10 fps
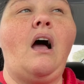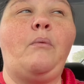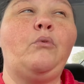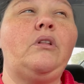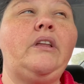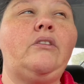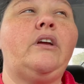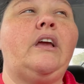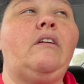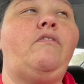I'm really
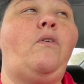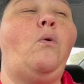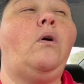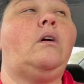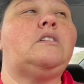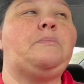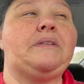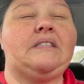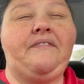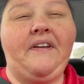looking for
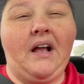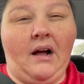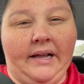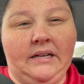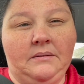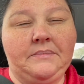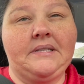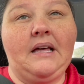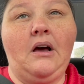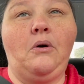specific items,
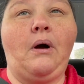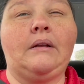though.